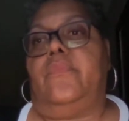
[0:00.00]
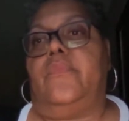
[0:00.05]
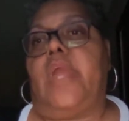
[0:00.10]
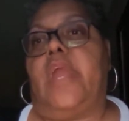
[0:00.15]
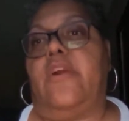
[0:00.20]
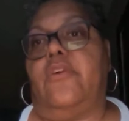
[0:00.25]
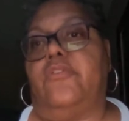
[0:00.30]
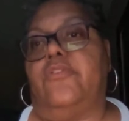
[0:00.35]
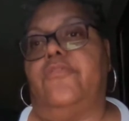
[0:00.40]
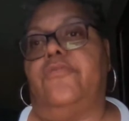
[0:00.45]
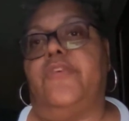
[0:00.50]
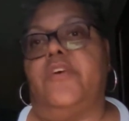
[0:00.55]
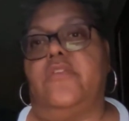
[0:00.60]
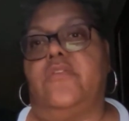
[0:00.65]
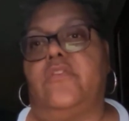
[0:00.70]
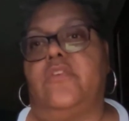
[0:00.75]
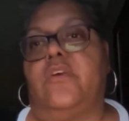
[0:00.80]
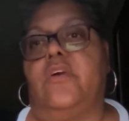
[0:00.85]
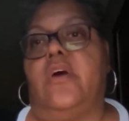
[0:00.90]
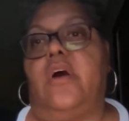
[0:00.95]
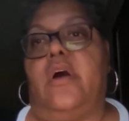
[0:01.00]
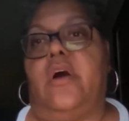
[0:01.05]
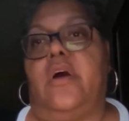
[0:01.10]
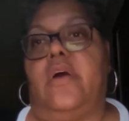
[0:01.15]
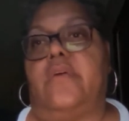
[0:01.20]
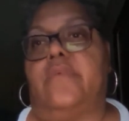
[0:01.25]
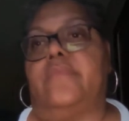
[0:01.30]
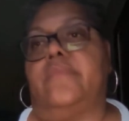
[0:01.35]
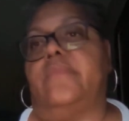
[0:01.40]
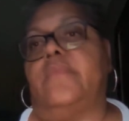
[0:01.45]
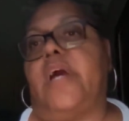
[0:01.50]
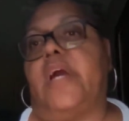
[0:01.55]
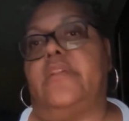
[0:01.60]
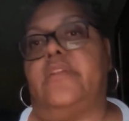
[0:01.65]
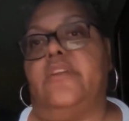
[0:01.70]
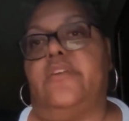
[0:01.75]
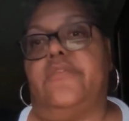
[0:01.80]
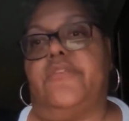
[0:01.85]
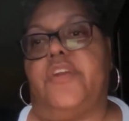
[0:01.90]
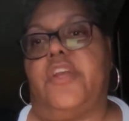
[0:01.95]
Air Defense uh,
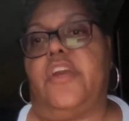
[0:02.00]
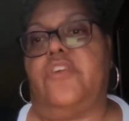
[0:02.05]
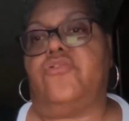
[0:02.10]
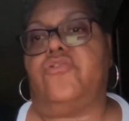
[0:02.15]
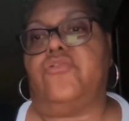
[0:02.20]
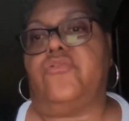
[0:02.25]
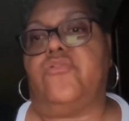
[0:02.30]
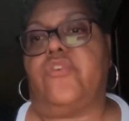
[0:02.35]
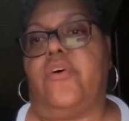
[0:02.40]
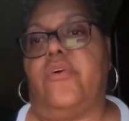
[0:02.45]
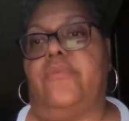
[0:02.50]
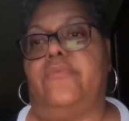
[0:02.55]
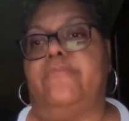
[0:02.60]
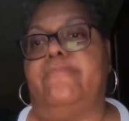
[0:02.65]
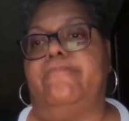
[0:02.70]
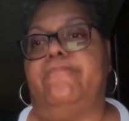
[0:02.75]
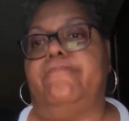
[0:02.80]
Identification Zone.